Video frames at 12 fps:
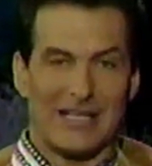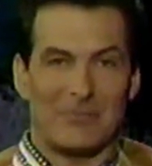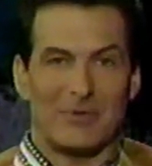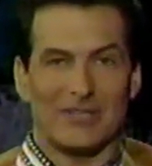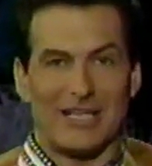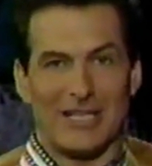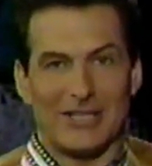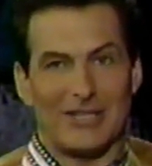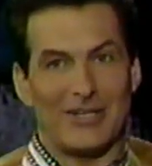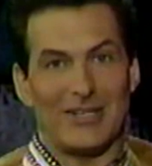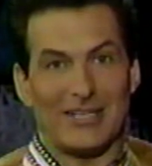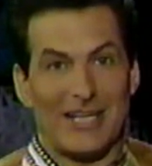See, they put that in
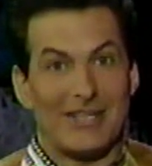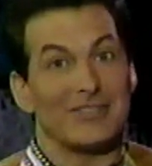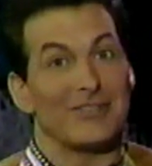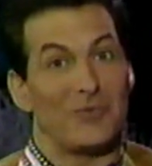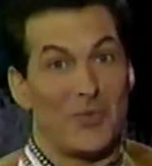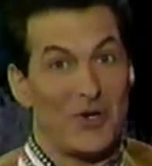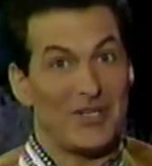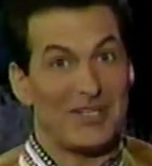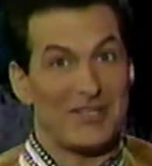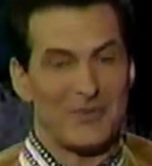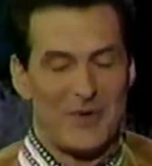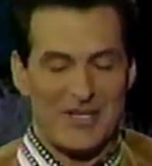there in case the
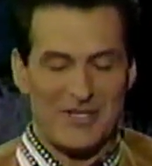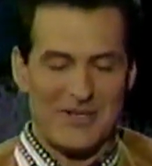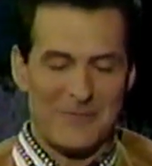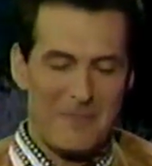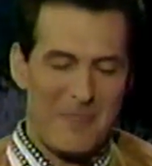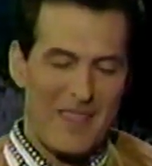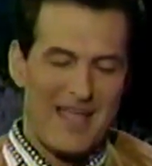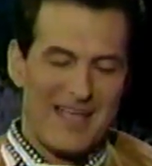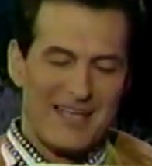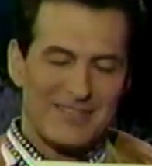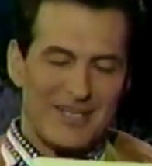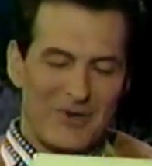warden is watching.
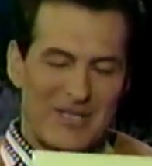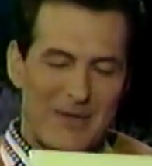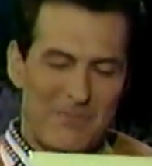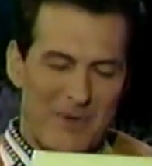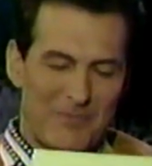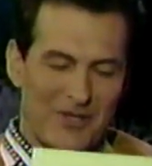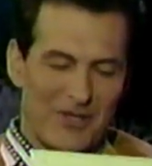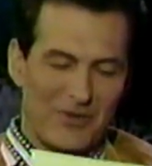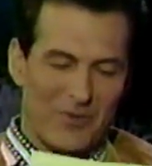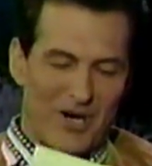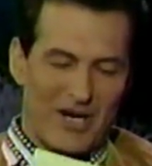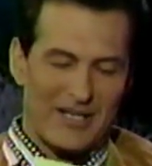So keep up the
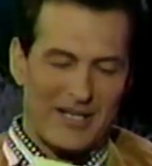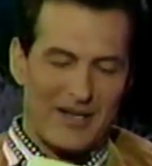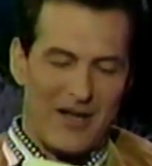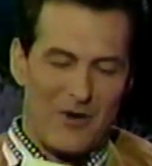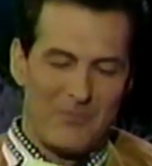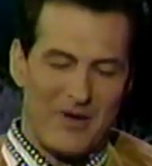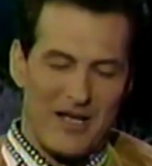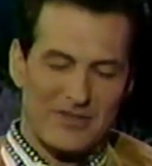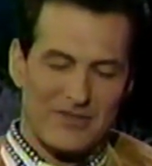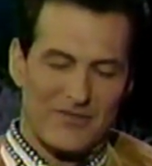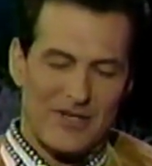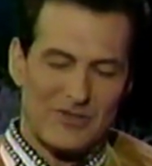good work, and hope
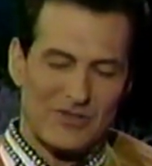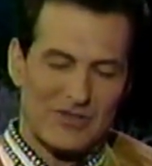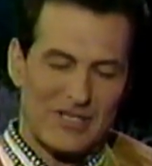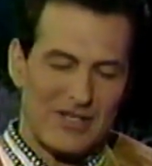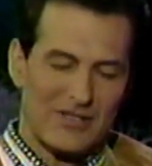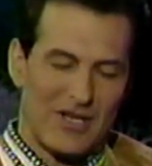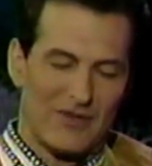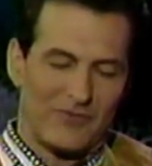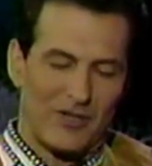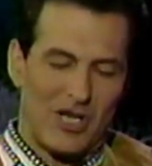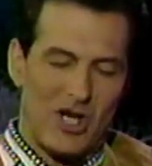Monstervision stays on for a